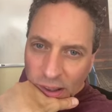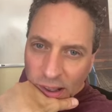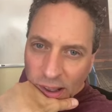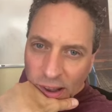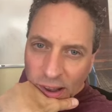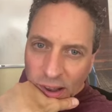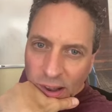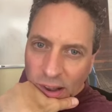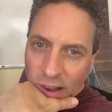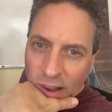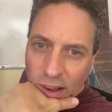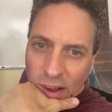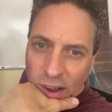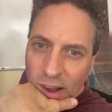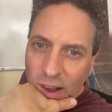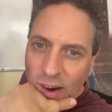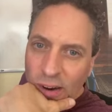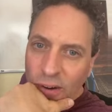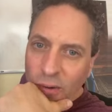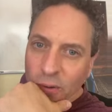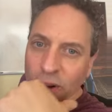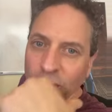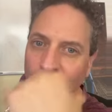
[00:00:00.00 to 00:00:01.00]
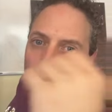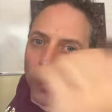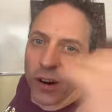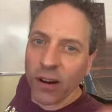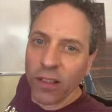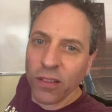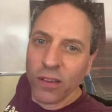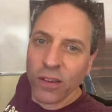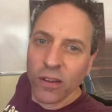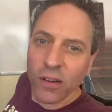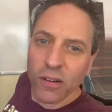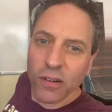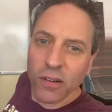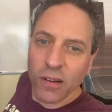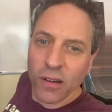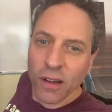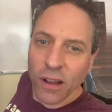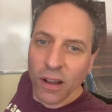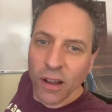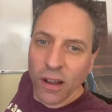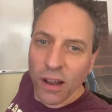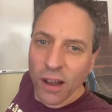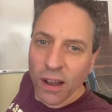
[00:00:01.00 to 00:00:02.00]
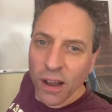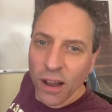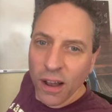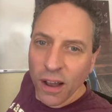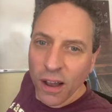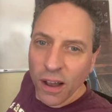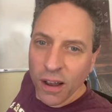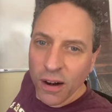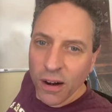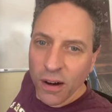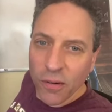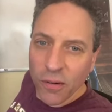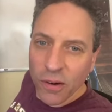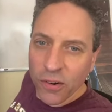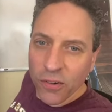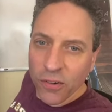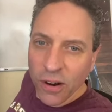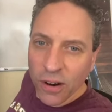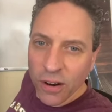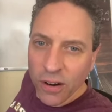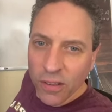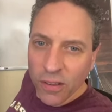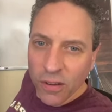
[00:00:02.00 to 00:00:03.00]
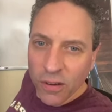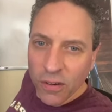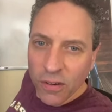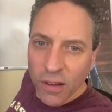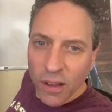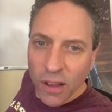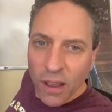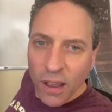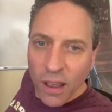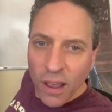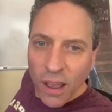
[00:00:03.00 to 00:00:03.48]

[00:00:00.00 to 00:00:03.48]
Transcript: Yeah, I don't know what you're trying to do. I don't know what you're trying to do.